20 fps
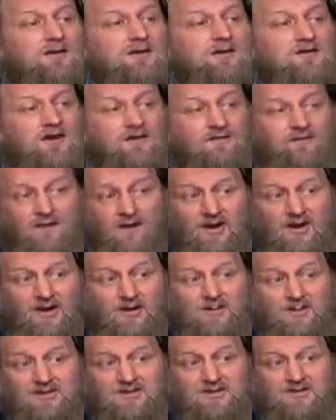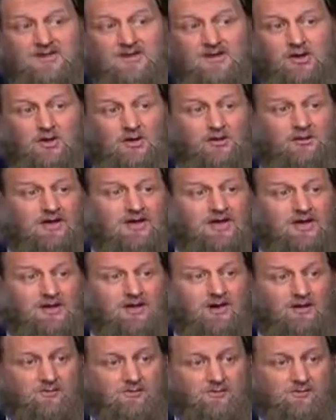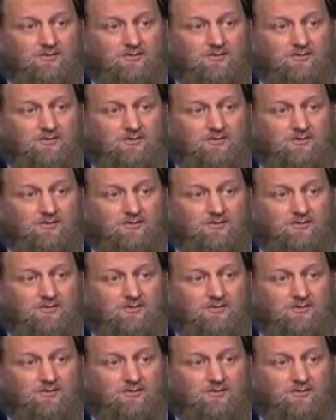they fundamentally already know.